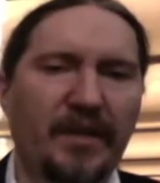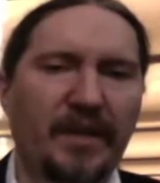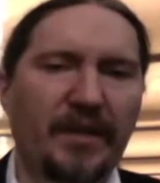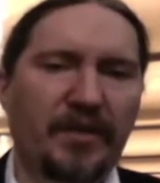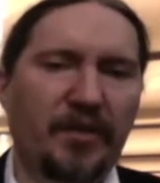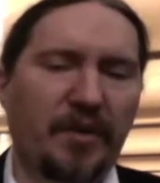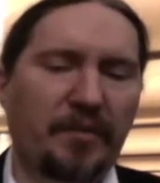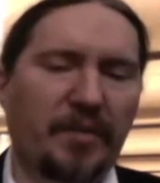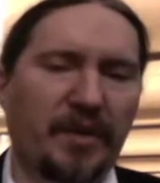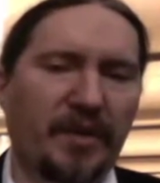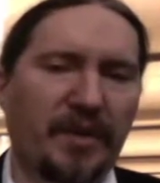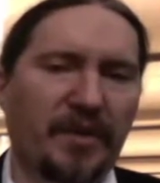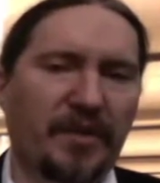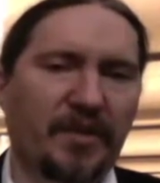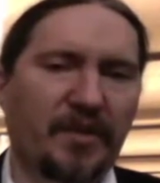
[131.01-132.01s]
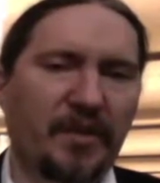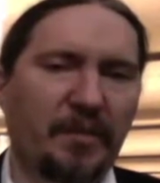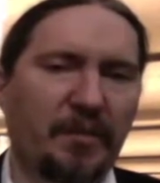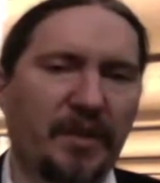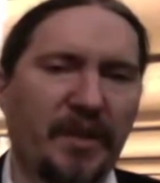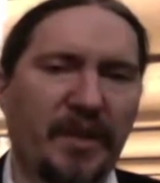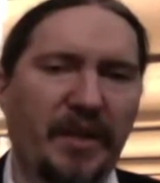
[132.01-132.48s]
a script on a
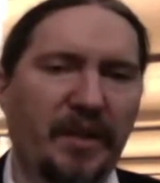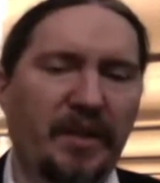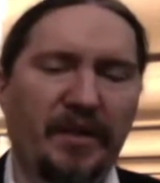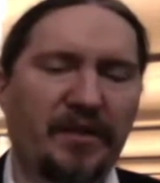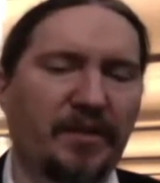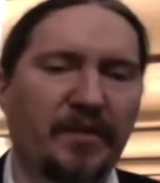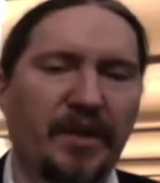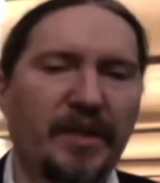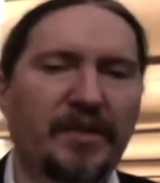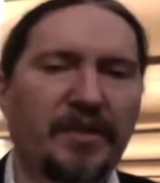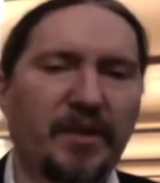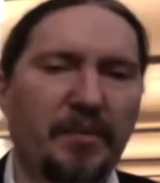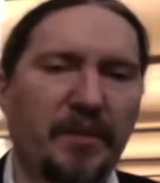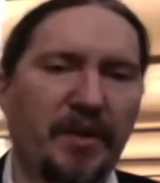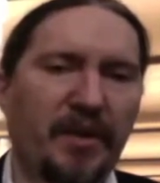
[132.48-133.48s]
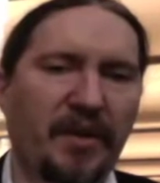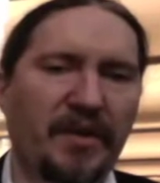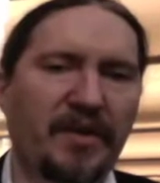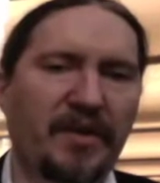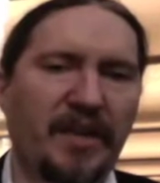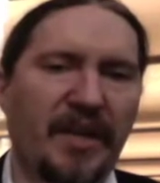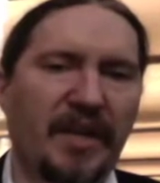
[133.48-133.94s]
screenplay, or sorry, a script on a
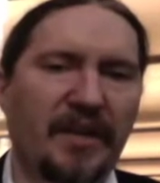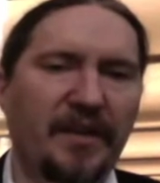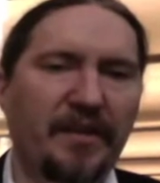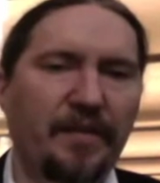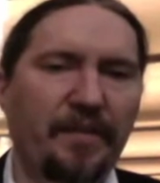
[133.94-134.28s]
set,